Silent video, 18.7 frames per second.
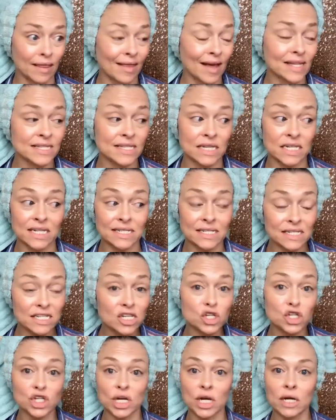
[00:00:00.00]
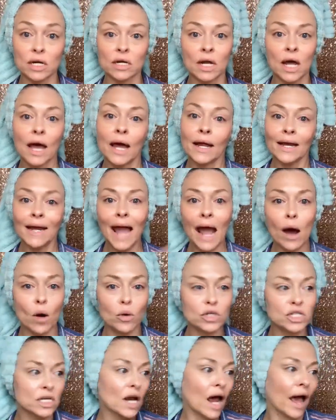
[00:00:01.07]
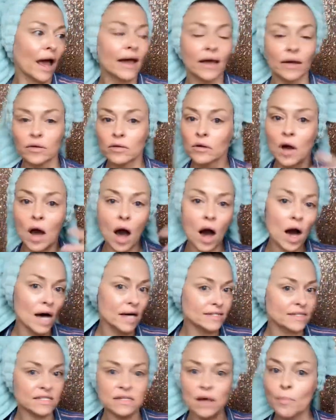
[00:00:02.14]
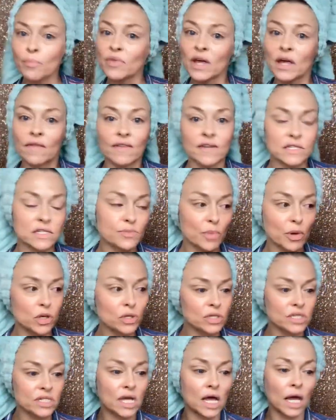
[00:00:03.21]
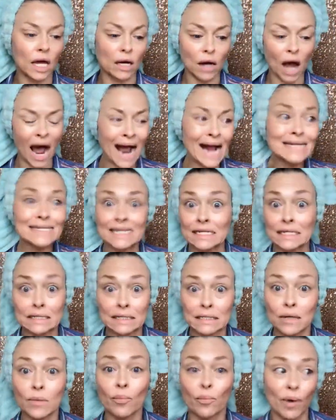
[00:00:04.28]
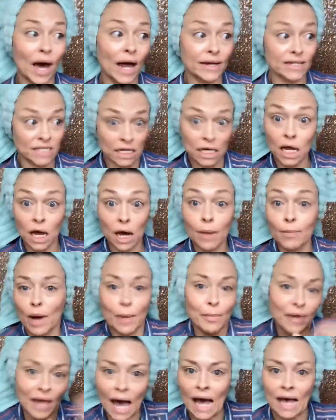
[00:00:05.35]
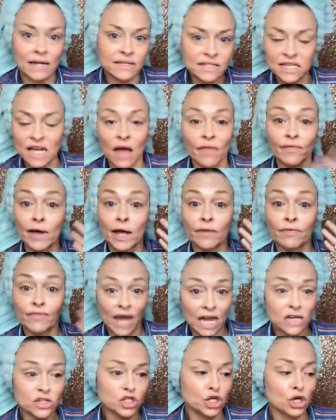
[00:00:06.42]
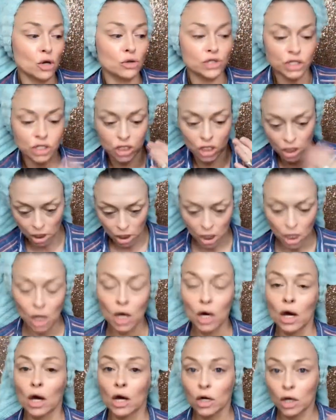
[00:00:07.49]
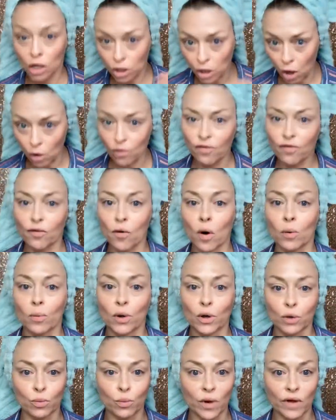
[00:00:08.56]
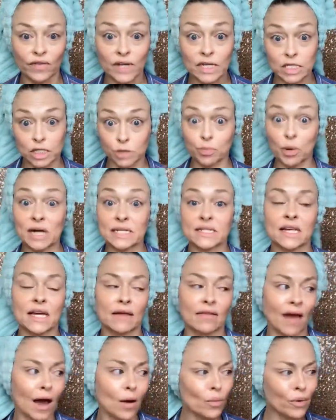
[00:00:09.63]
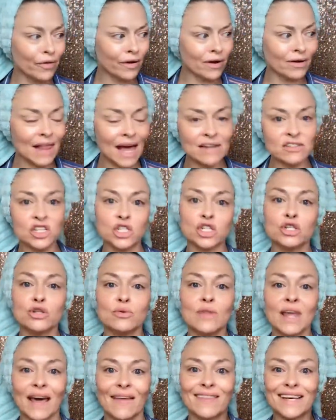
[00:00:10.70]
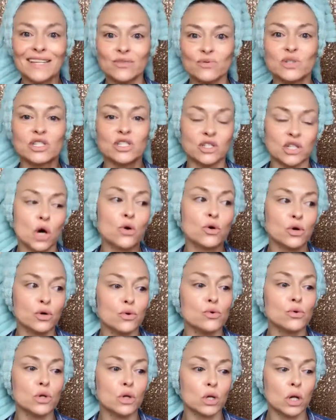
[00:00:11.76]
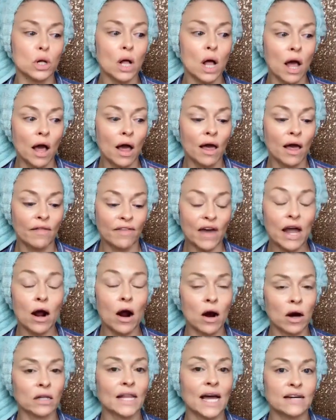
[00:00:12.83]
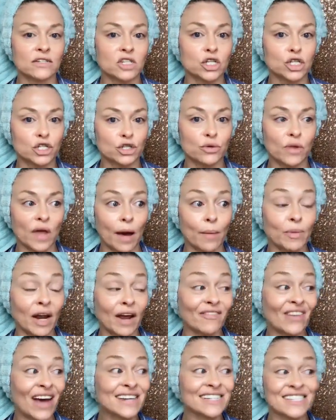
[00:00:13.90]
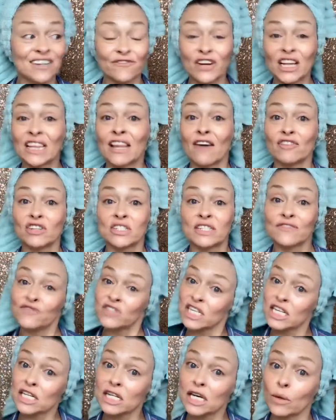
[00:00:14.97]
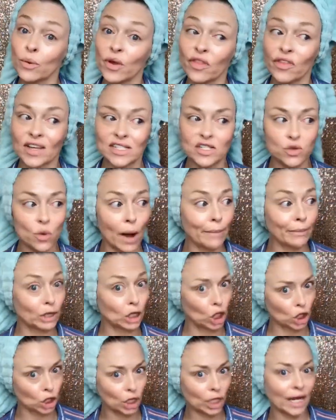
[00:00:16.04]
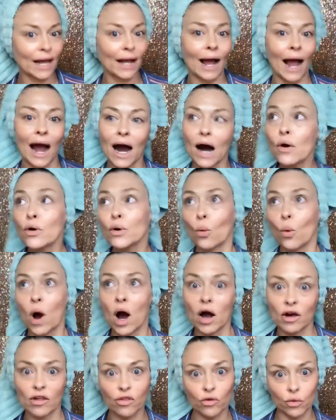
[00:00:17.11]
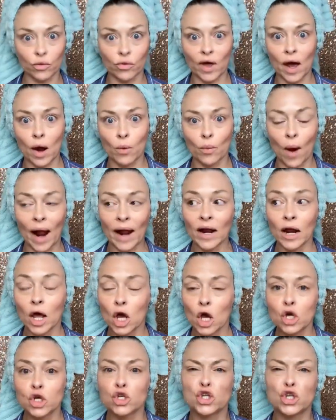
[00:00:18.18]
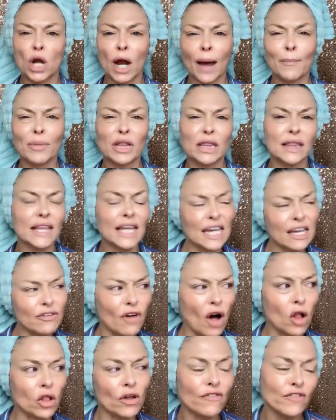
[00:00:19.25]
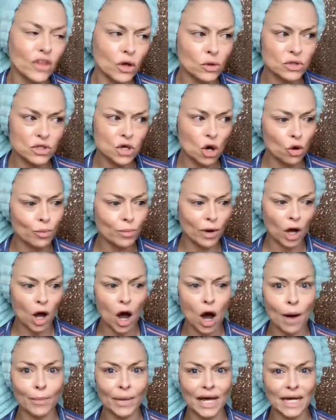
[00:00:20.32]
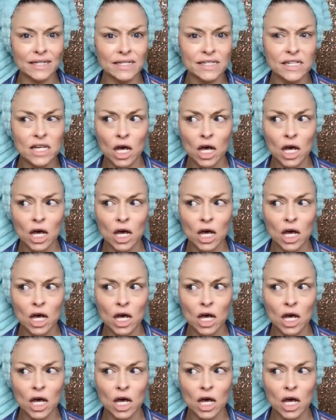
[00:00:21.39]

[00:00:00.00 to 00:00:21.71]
That's a decision. Now, did I cause something in this person? I didn't, but did it come up? Yes. And then they chose to go forward with expressing that. Well, they're allowed to do that. That's what's so cool. They are allowed to do that, but I've had different levels of dealing with it, so I'm learning how to walk through that, right? Should I believe all of those comments?